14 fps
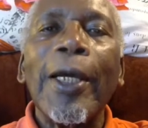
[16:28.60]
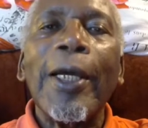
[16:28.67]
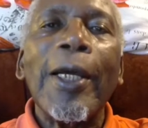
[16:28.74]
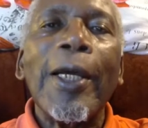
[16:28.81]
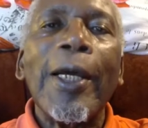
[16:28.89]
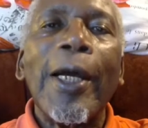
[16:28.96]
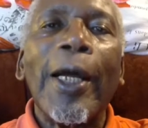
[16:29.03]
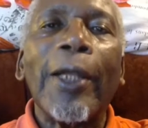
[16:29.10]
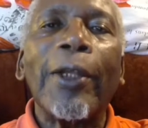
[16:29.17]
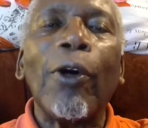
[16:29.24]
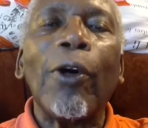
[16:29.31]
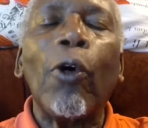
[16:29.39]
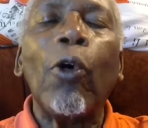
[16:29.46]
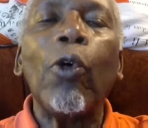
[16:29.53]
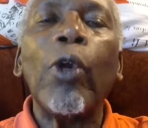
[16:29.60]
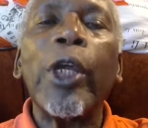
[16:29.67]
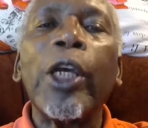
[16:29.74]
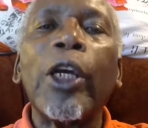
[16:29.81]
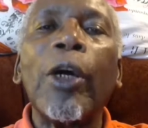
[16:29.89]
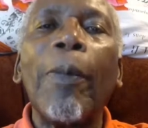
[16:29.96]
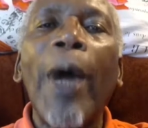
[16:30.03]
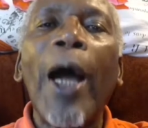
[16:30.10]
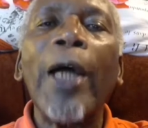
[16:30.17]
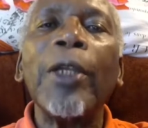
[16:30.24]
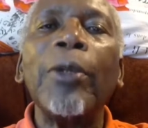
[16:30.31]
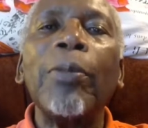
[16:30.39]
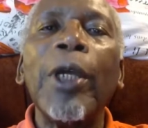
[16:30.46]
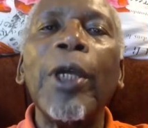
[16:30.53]
And the only
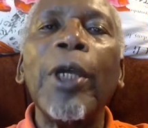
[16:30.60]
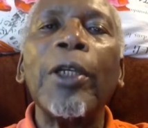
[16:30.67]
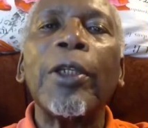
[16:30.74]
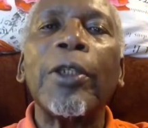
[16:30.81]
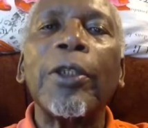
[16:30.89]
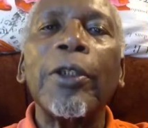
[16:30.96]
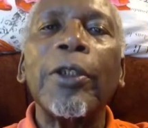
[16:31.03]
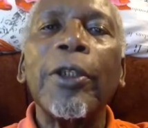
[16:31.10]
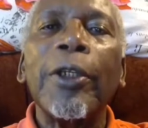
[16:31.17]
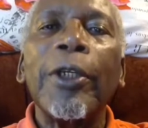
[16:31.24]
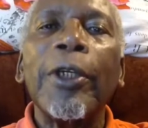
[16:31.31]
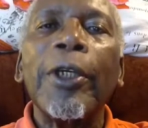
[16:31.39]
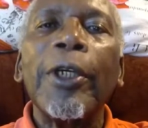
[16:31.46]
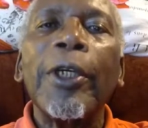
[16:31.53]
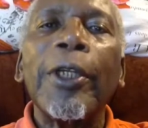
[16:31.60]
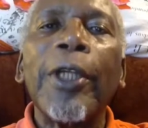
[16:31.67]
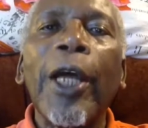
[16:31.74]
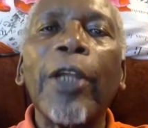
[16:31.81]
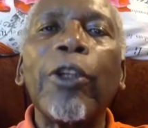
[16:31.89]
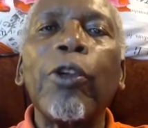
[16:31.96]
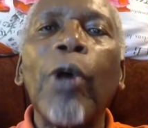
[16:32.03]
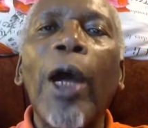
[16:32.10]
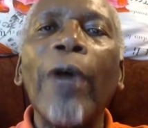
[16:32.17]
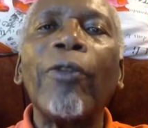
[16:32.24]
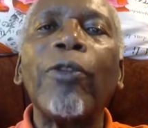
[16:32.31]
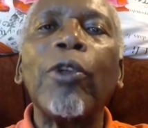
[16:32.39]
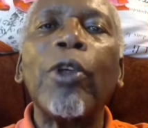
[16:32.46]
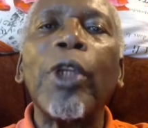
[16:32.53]
commandment that you have
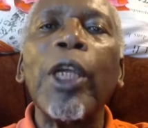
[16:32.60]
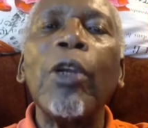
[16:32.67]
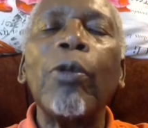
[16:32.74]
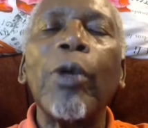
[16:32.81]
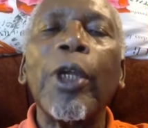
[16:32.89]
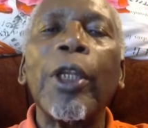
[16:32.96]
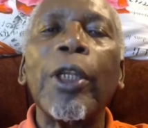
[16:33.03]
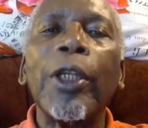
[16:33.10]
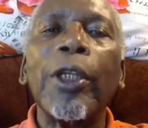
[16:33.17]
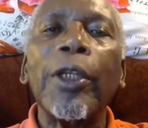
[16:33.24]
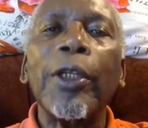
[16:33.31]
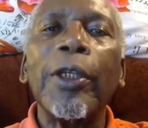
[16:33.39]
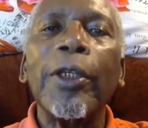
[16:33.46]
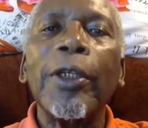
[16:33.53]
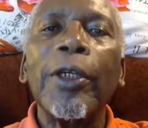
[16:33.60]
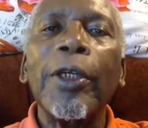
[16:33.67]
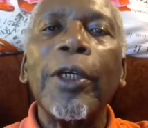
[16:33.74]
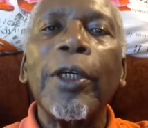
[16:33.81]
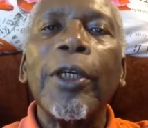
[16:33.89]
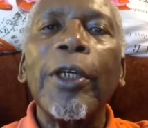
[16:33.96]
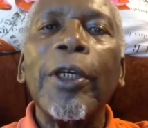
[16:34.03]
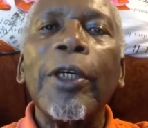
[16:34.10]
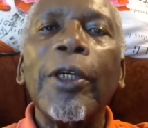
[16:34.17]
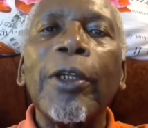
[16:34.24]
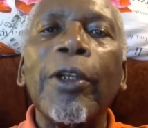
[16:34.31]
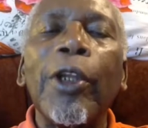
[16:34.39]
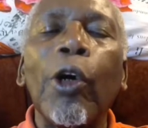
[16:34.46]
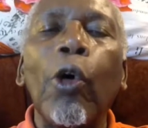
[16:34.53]
to deal with,
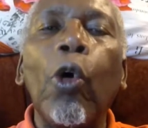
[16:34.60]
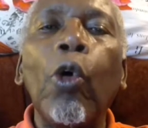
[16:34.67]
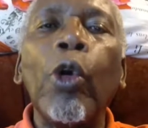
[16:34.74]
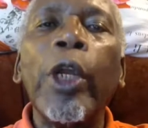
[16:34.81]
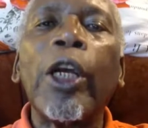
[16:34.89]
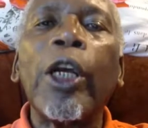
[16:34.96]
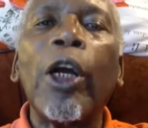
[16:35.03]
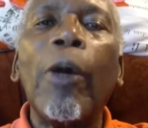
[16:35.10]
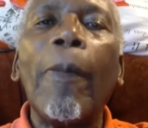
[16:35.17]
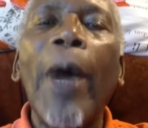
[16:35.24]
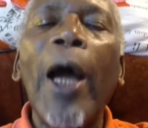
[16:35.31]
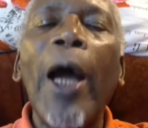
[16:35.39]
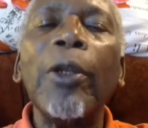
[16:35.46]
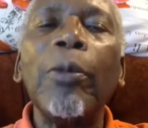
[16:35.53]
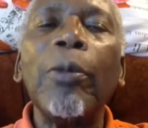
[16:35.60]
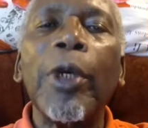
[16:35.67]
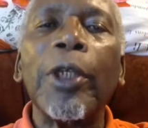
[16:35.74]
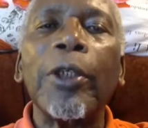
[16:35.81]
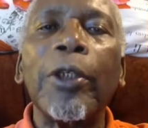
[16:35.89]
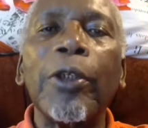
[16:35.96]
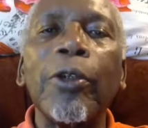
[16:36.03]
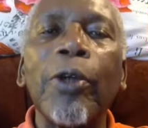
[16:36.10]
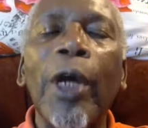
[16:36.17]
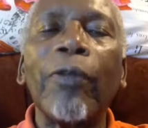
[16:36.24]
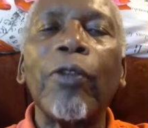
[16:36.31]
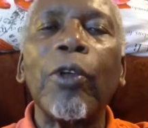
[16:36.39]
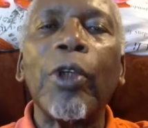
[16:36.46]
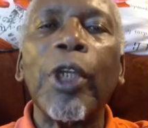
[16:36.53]
the only commandment you have to
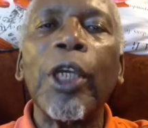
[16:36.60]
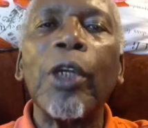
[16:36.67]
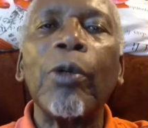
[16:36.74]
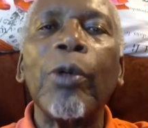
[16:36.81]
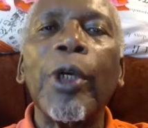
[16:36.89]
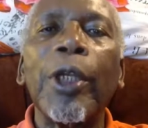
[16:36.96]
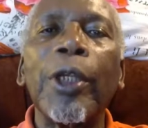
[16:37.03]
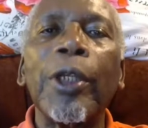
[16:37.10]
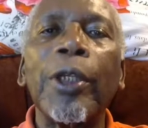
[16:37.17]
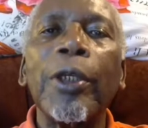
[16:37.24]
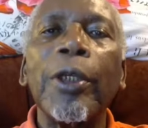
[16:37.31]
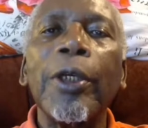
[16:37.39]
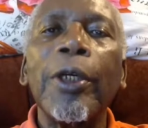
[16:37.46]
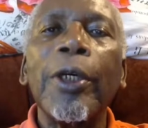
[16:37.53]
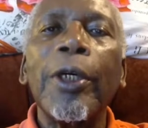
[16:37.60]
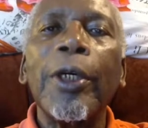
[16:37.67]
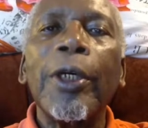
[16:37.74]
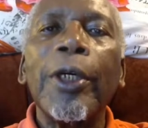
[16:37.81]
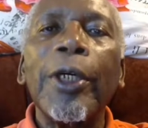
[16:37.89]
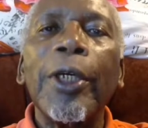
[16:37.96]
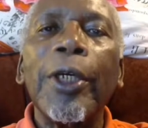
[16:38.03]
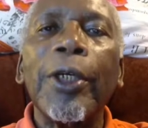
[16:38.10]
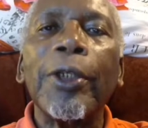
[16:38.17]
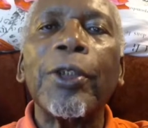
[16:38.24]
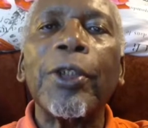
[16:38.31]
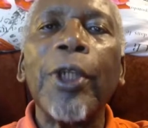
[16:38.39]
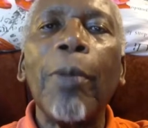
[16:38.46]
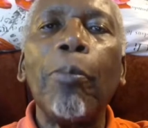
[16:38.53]
deal with is
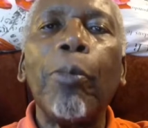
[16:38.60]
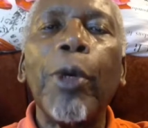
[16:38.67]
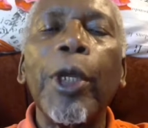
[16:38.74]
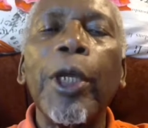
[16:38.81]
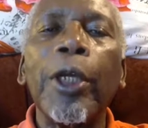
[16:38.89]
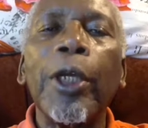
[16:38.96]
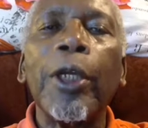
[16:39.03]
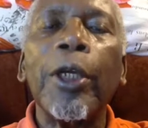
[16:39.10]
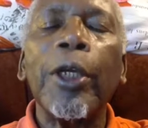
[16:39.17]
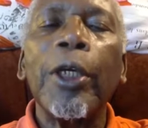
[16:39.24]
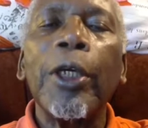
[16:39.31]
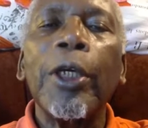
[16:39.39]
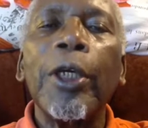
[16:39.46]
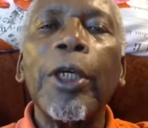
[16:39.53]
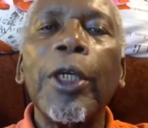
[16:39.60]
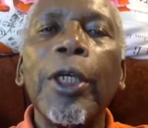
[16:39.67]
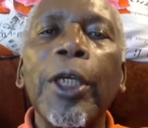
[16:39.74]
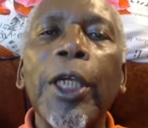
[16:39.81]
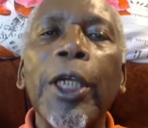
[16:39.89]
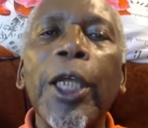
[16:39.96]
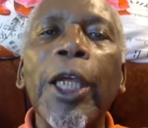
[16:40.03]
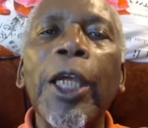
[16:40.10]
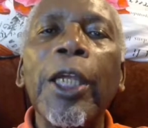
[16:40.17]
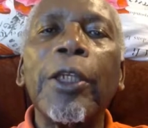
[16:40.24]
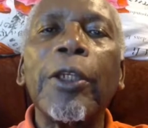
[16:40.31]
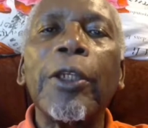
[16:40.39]
simply eat,